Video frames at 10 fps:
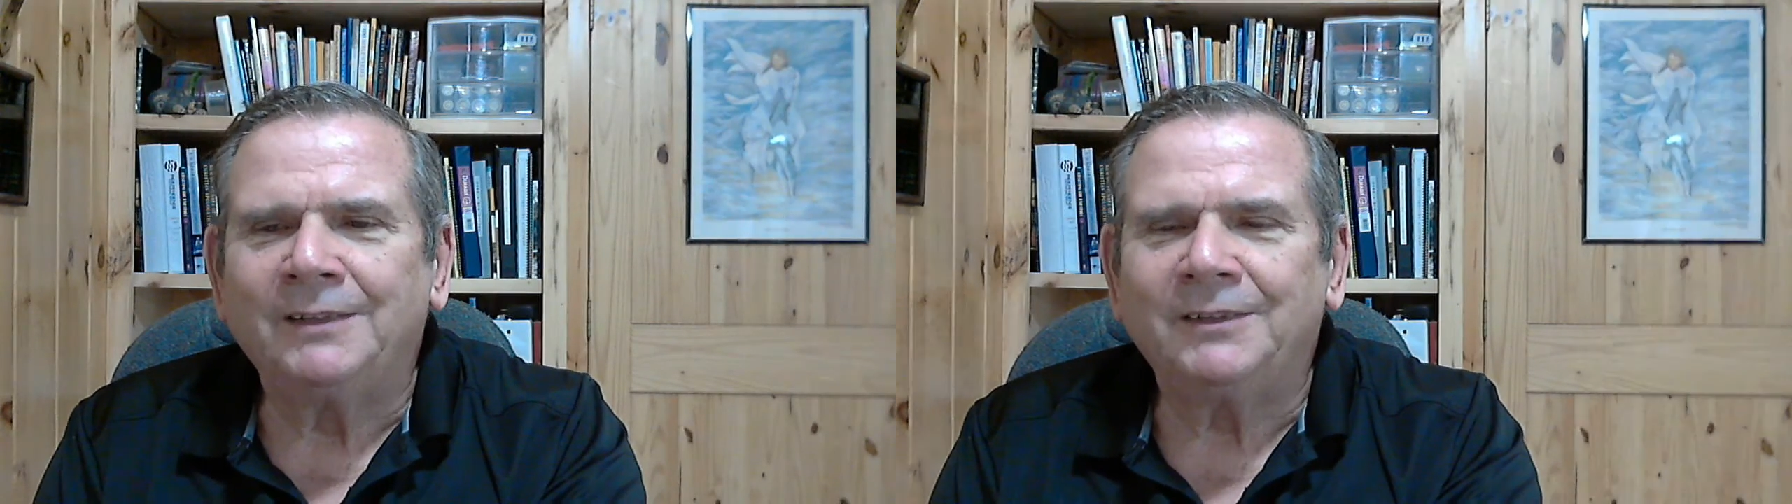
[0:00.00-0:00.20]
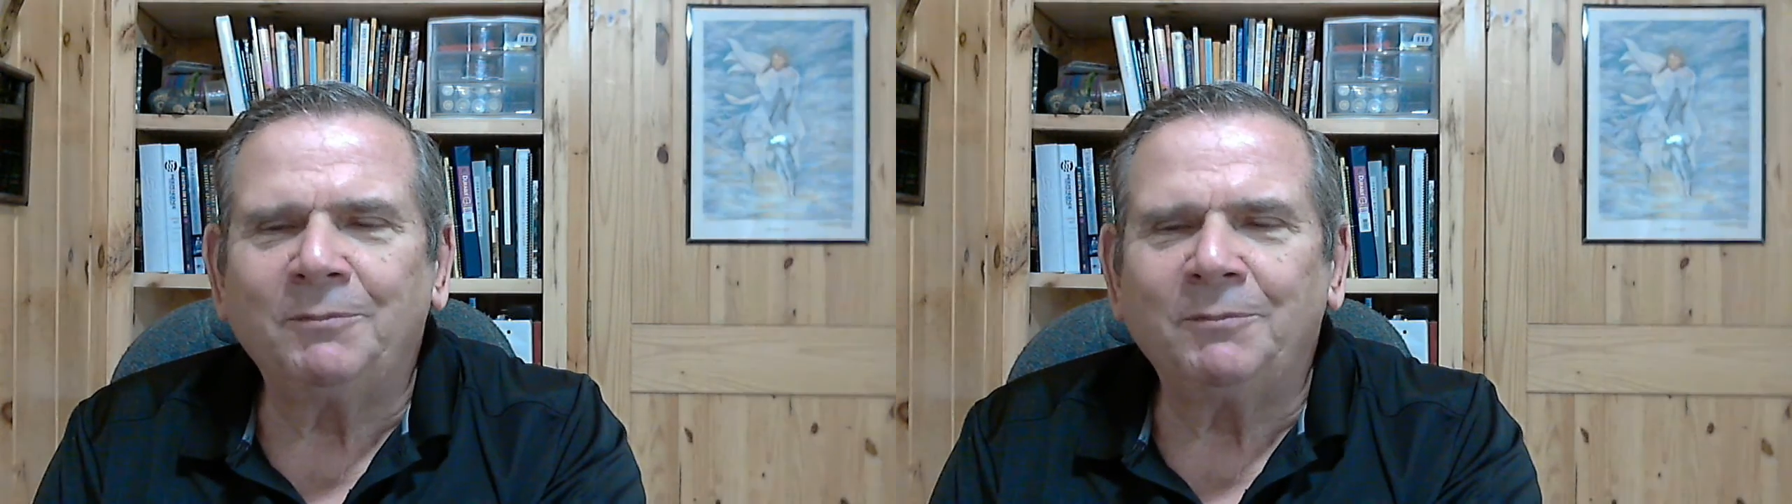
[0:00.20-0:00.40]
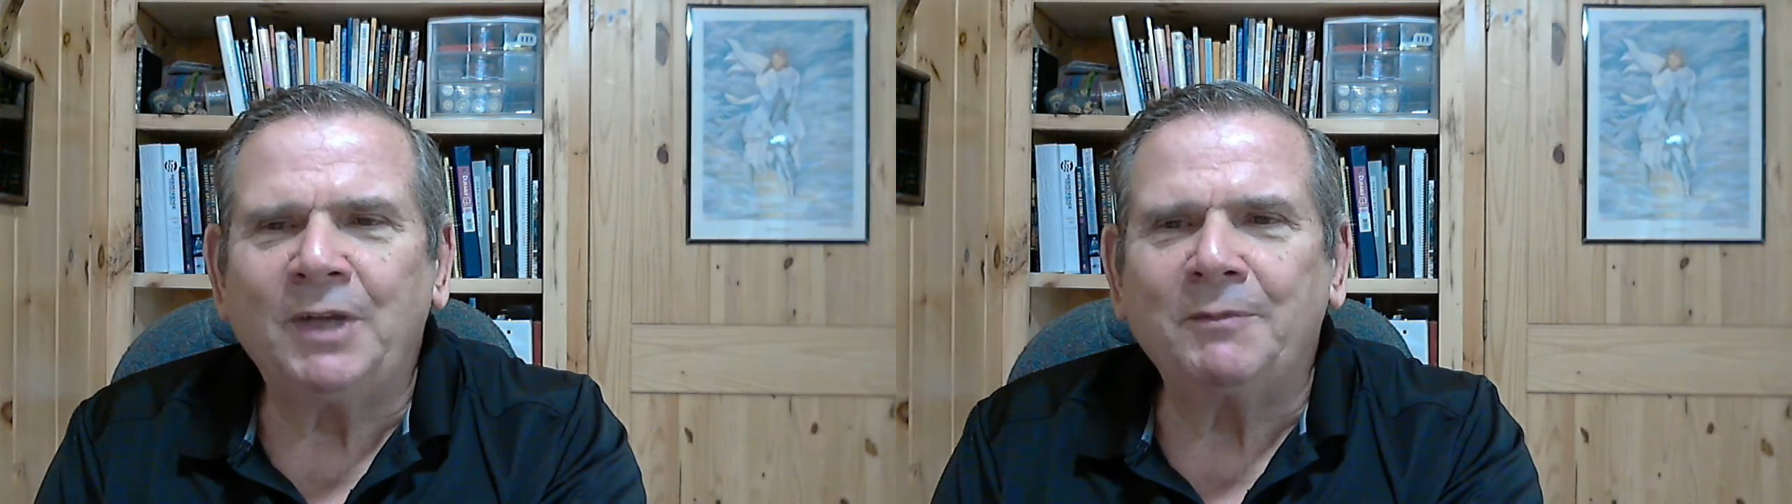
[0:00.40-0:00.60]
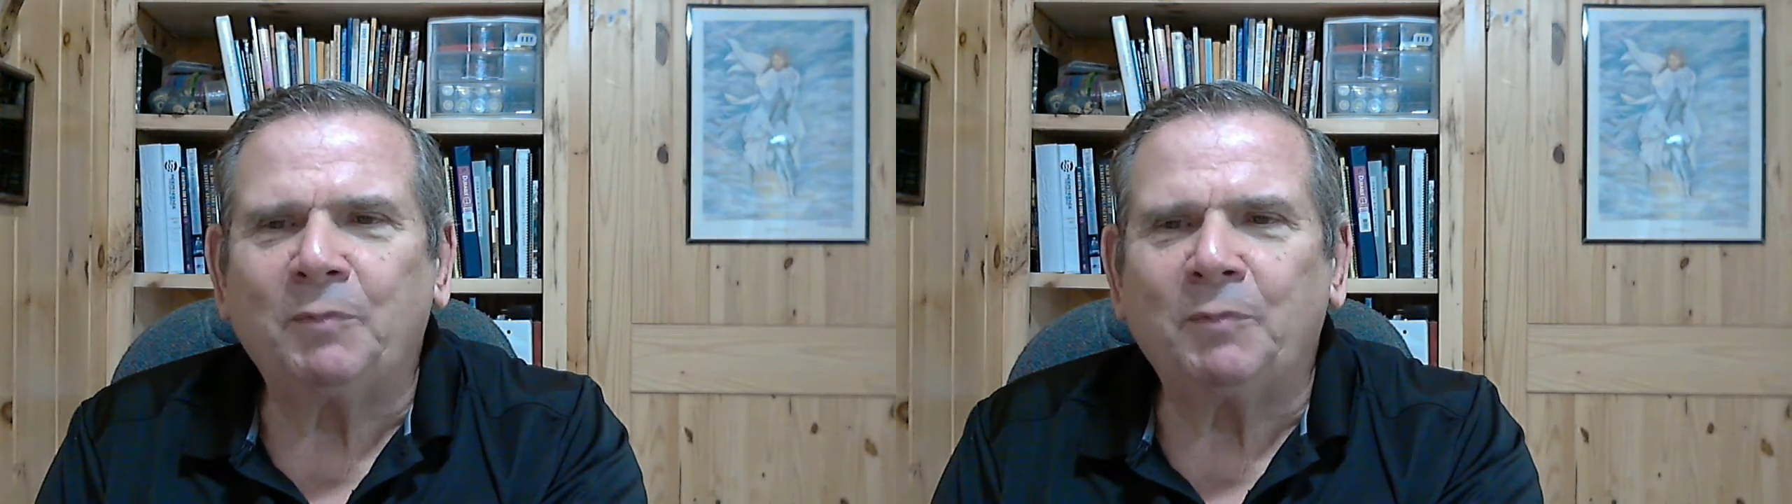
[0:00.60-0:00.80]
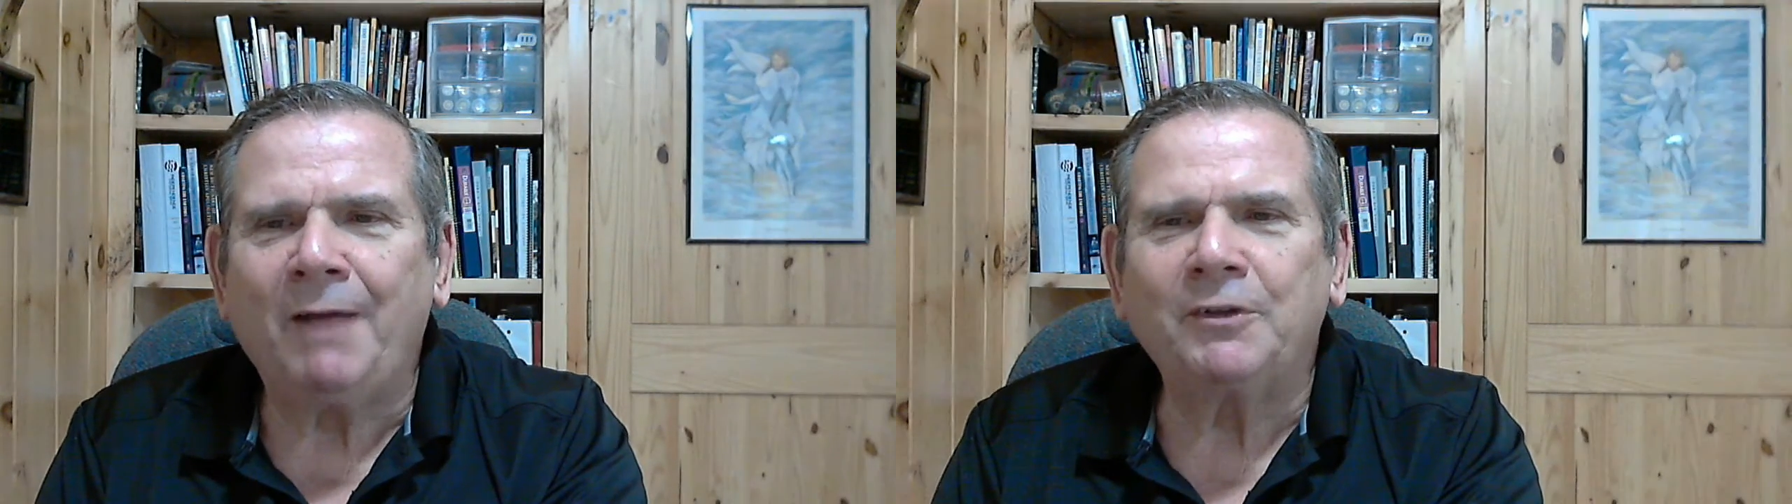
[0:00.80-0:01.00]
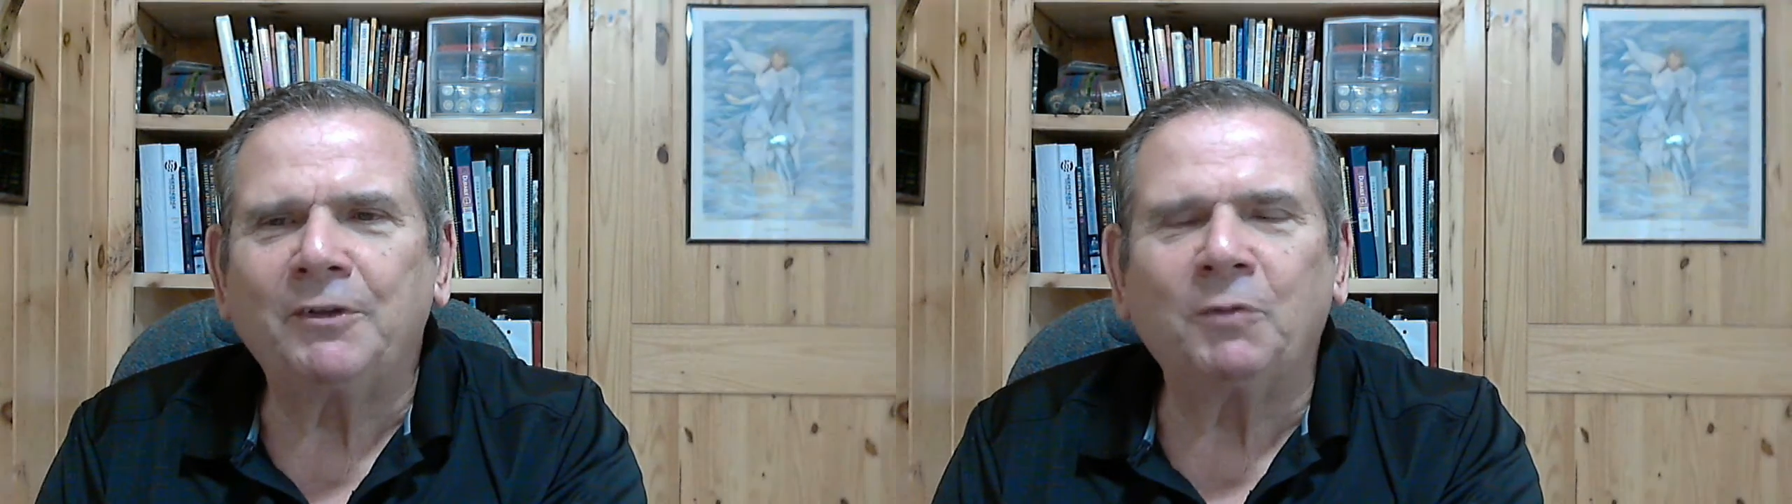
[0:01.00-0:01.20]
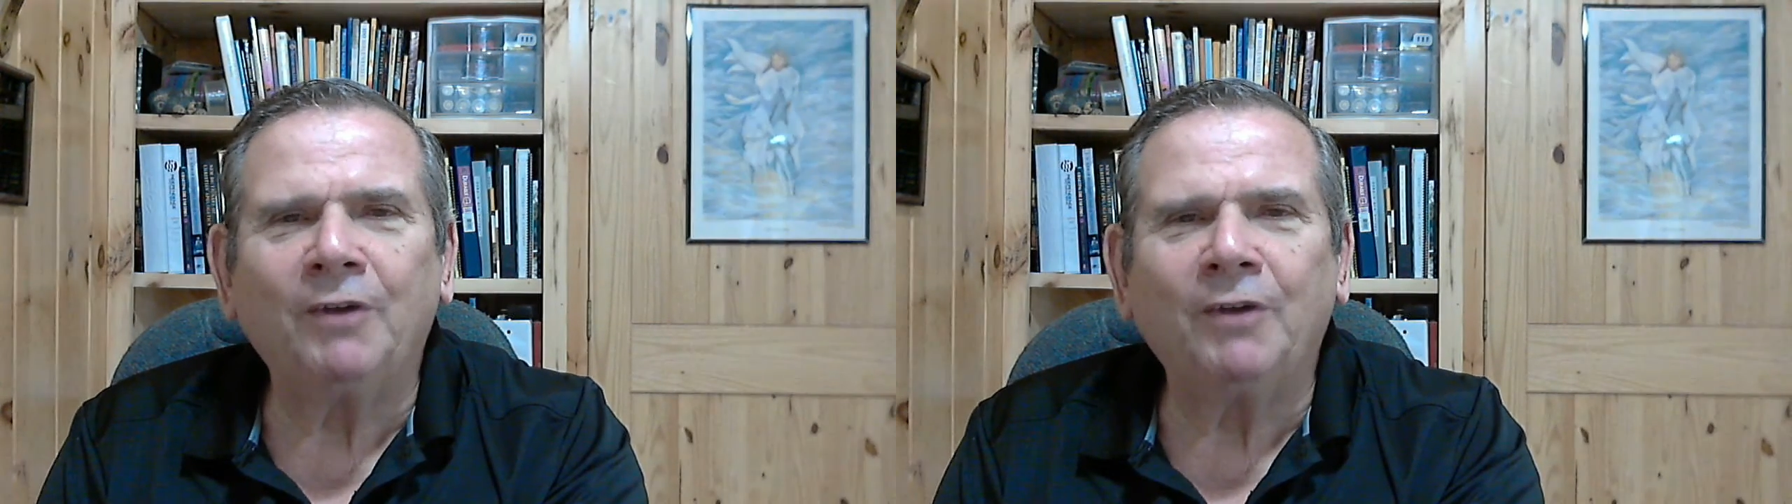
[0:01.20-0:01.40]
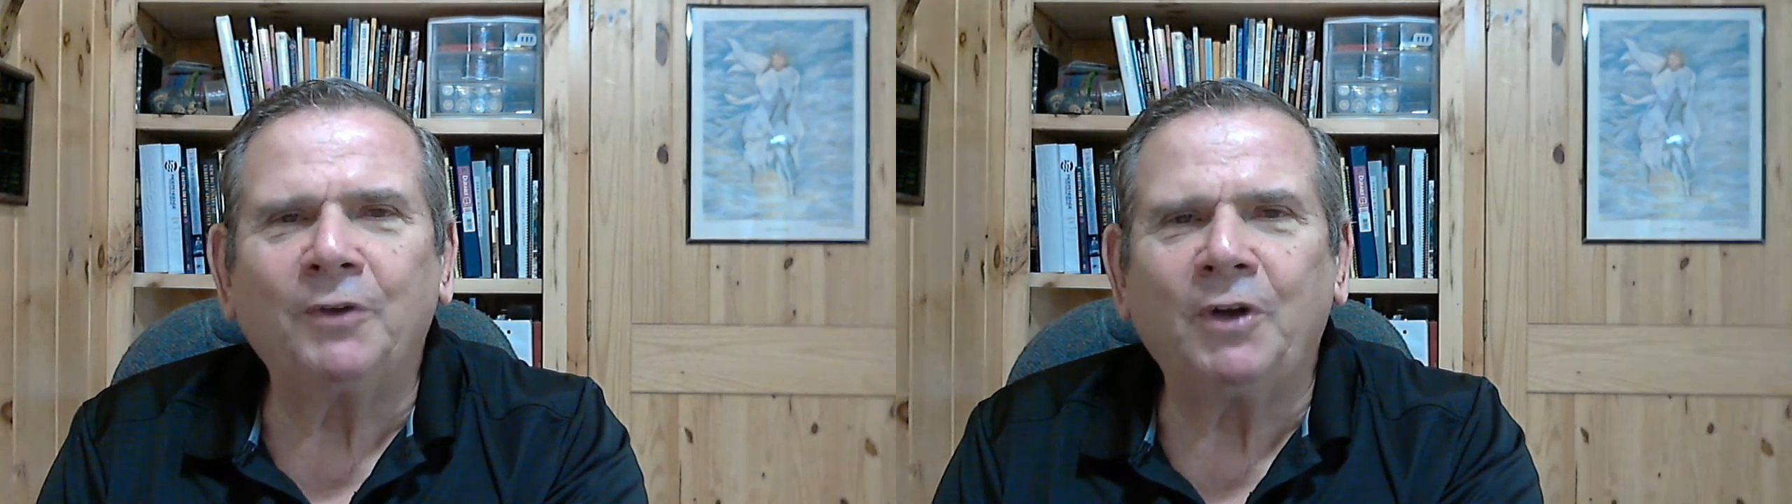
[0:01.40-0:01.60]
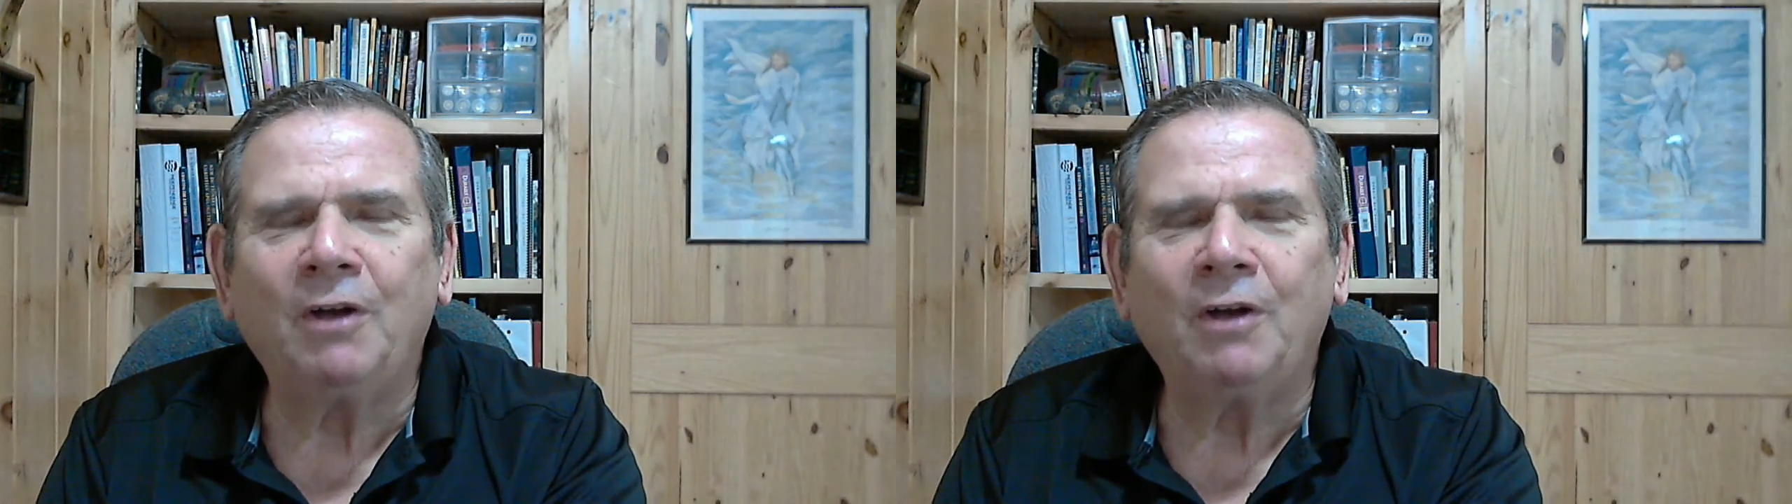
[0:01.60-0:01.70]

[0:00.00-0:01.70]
Sometimes prophets were also